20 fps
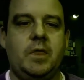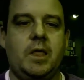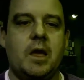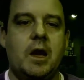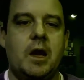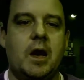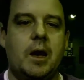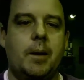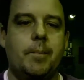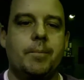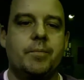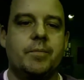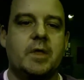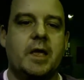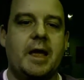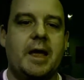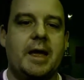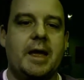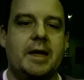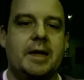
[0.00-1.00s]

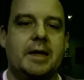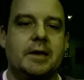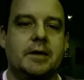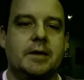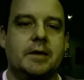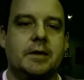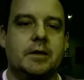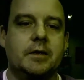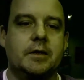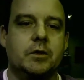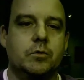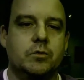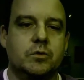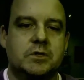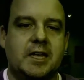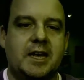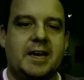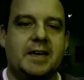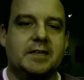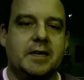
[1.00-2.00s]
and use
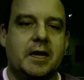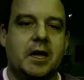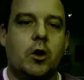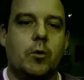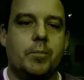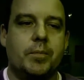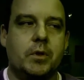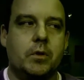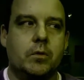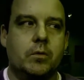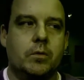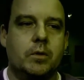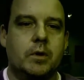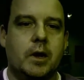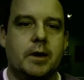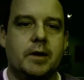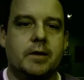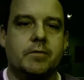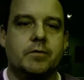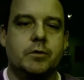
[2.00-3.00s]
that to help you
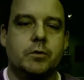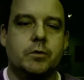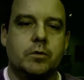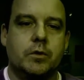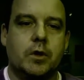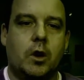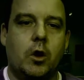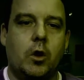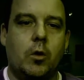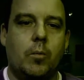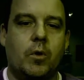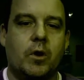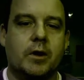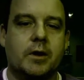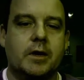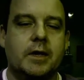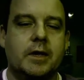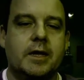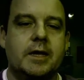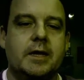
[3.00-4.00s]
kind of do the
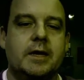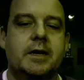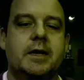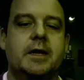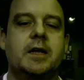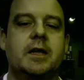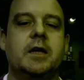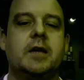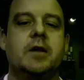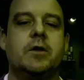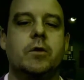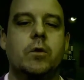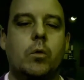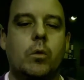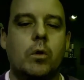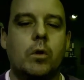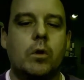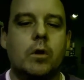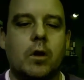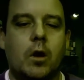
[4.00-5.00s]
homework.
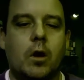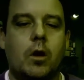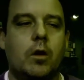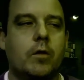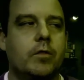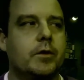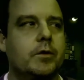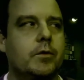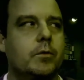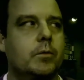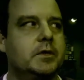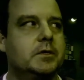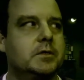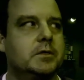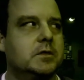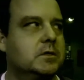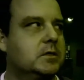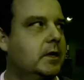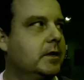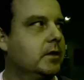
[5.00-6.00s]
Ignore all the
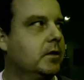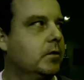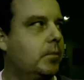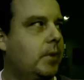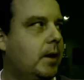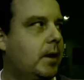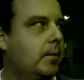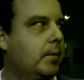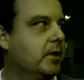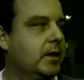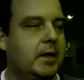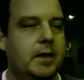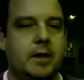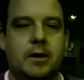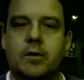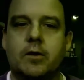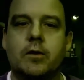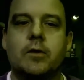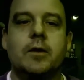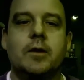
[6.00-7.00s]
noises that you'll probably
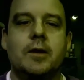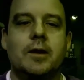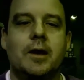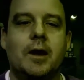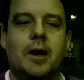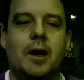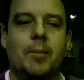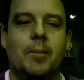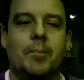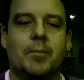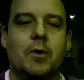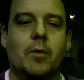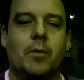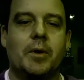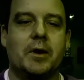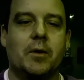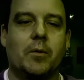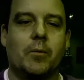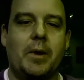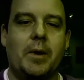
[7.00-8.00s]
hear
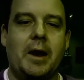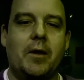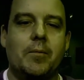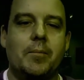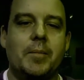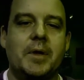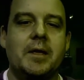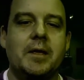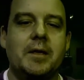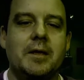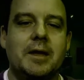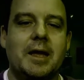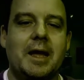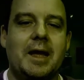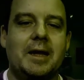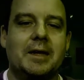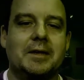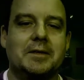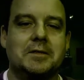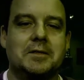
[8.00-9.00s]
going around me
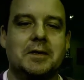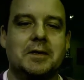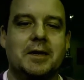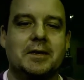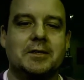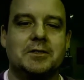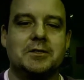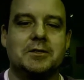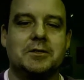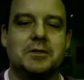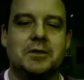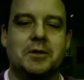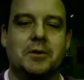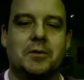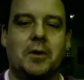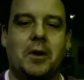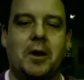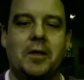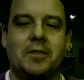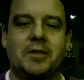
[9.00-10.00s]
as
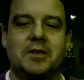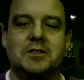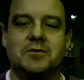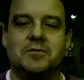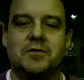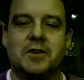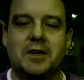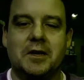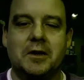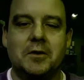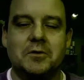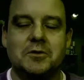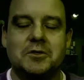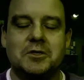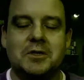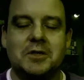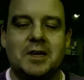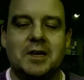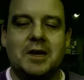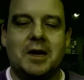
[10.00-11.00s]
you're on these
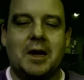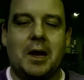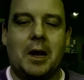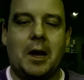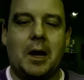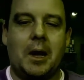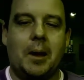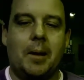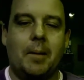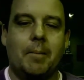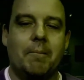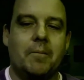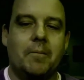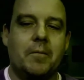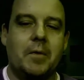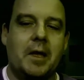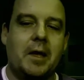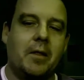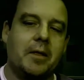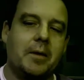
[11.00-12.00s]
videos.
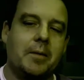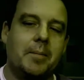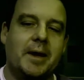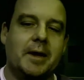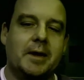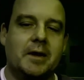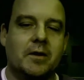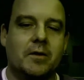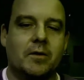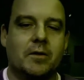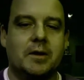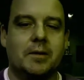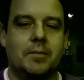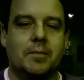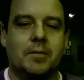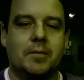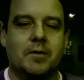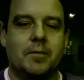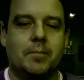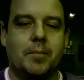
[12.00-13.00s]
Ellie back here
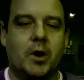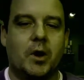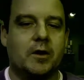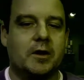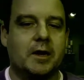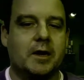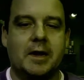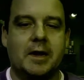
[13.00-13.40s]
can bark at